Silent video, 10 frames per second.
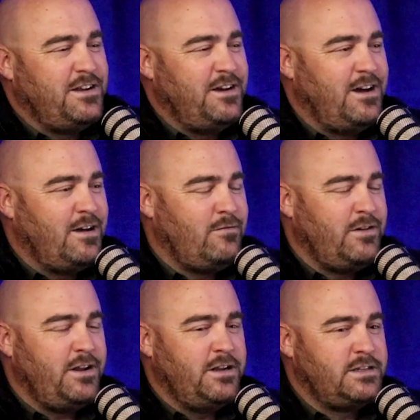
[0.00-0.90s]
Yeah. We
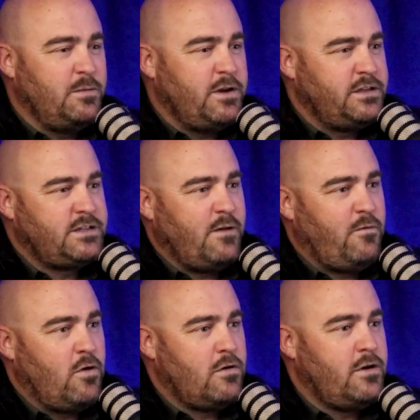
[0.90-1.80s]
needed somebody to step
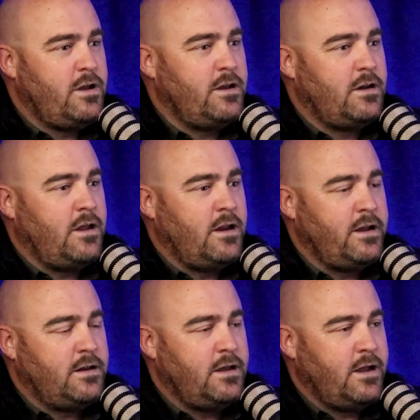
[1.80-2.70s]
forward, and I did.